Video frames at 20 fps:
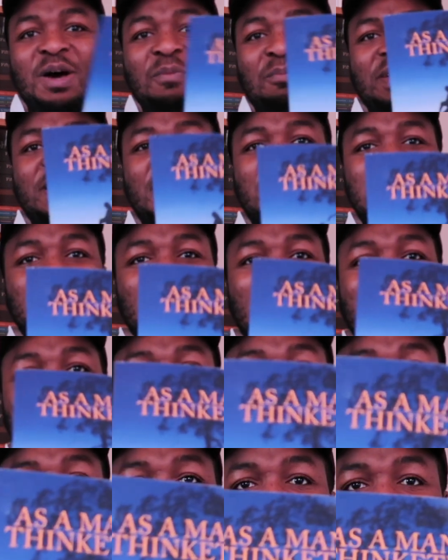But yeah, it's by
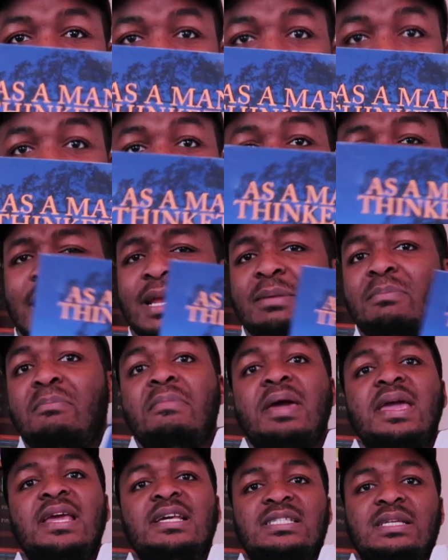James Allen, an
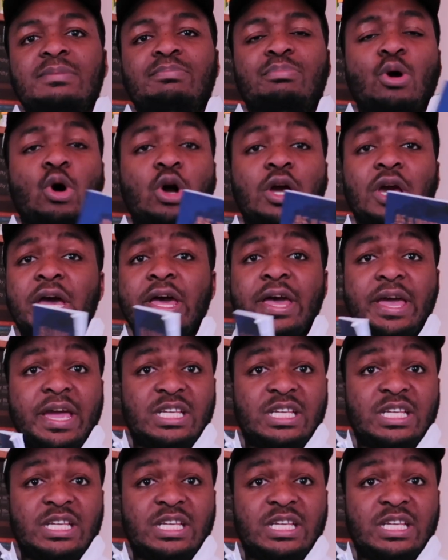amazing book.